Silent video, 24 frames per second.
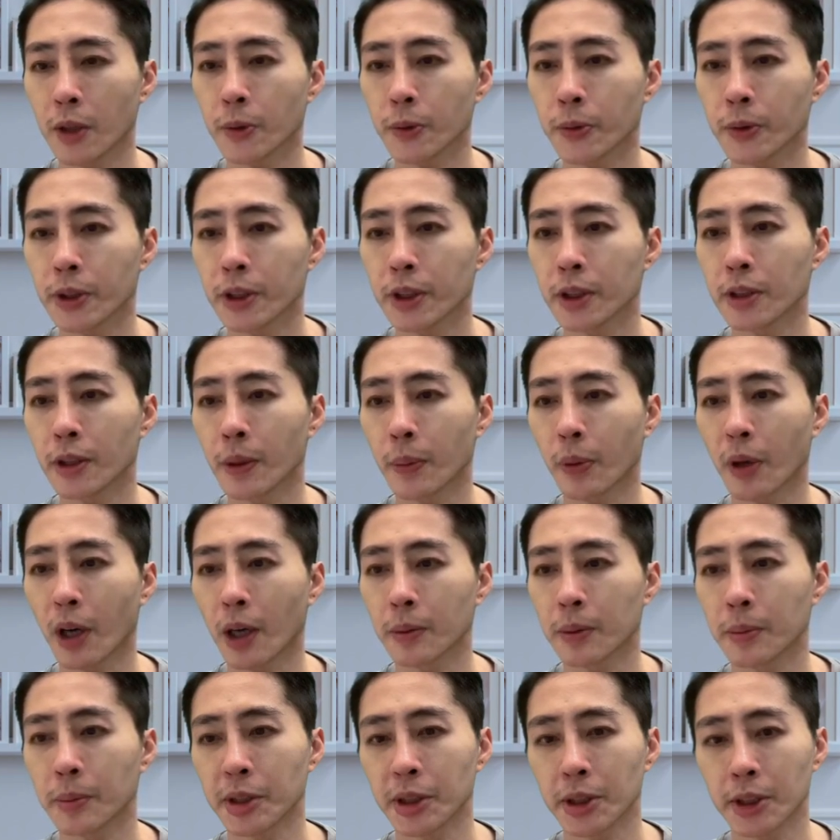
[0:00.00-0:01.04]
What would the
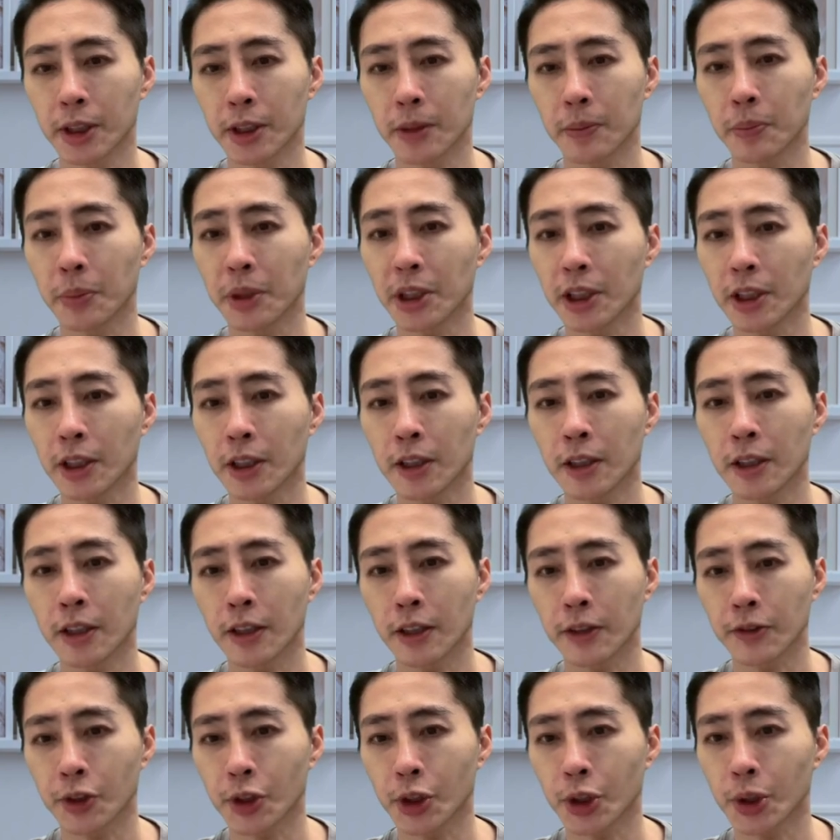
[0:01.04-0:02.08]
probability
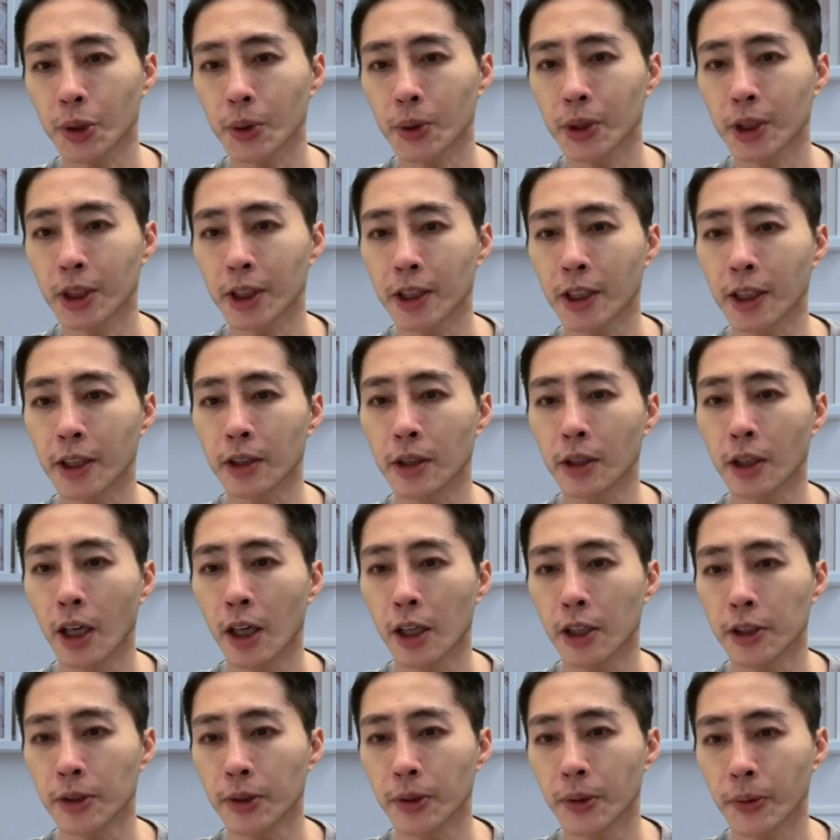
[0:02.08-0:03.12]
be of choosing a
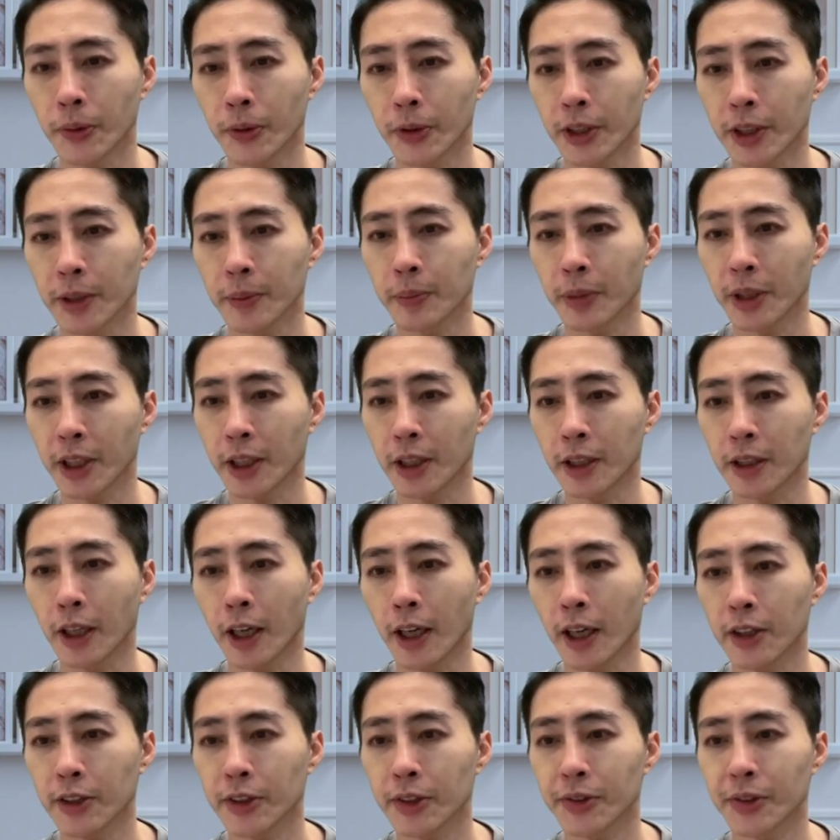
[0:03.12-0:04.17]
non-green
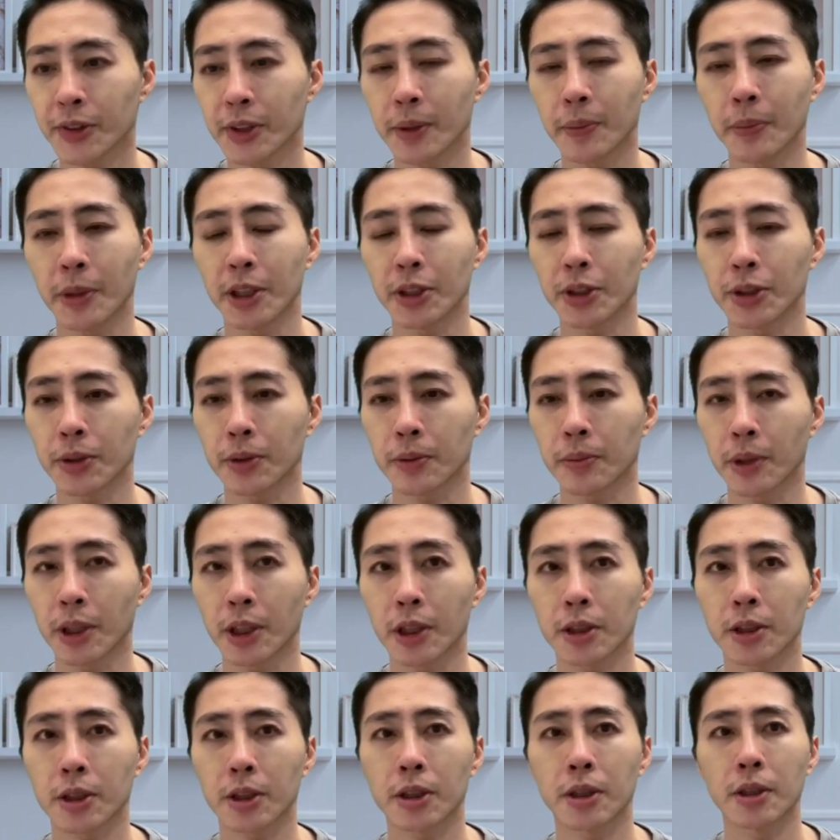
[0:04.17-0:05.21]
pen out of the pencil
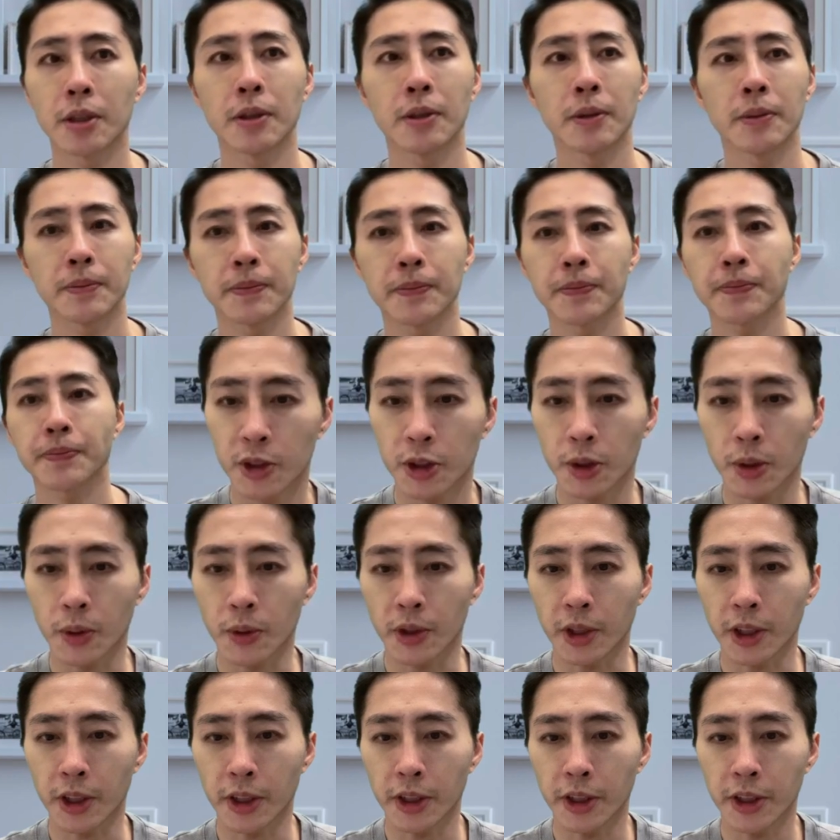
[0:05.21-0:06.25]
box?
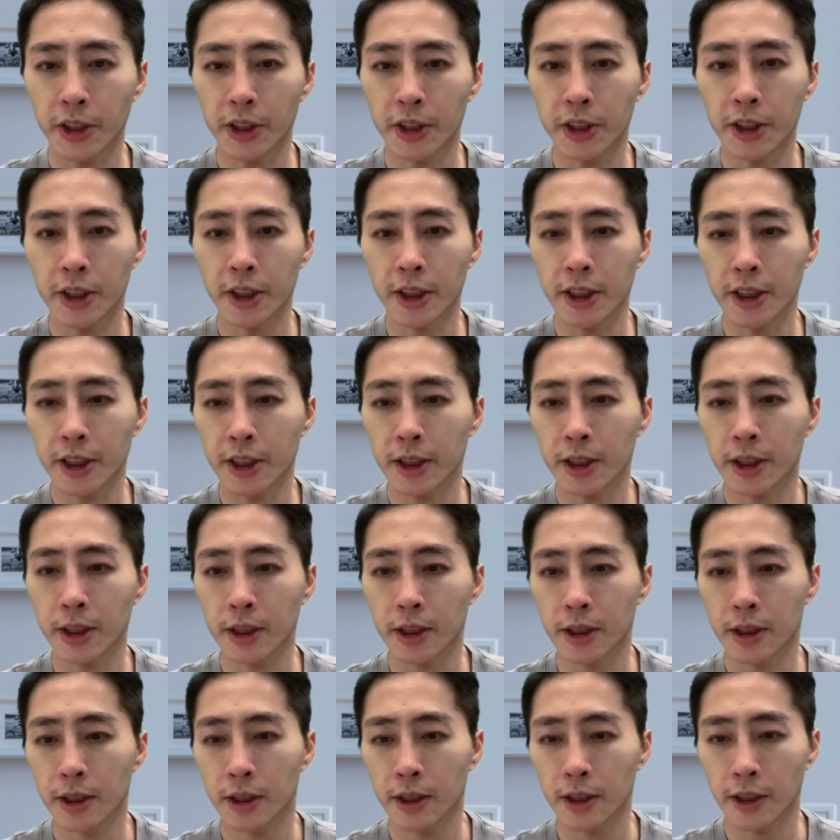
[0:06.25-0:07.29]
So here
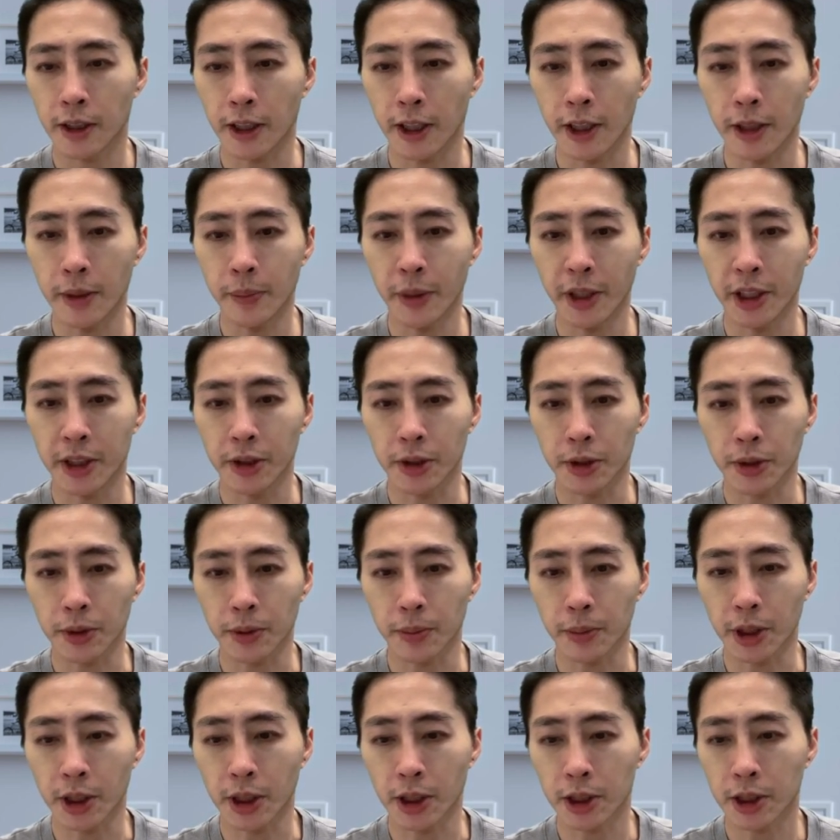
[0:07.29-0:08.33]
is a
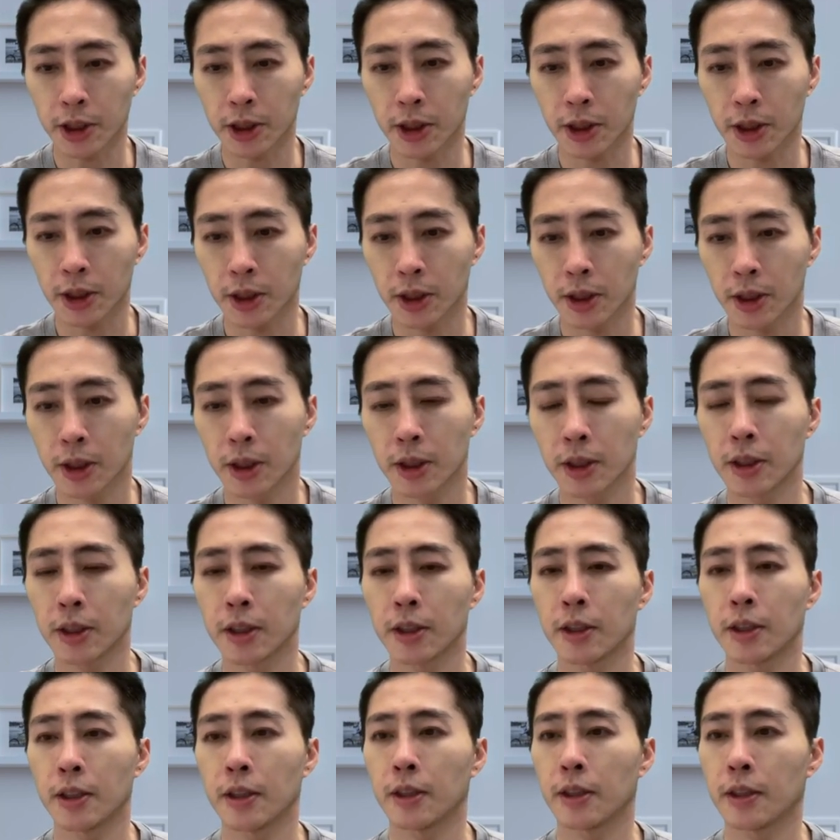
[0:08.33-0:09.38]
pencil box,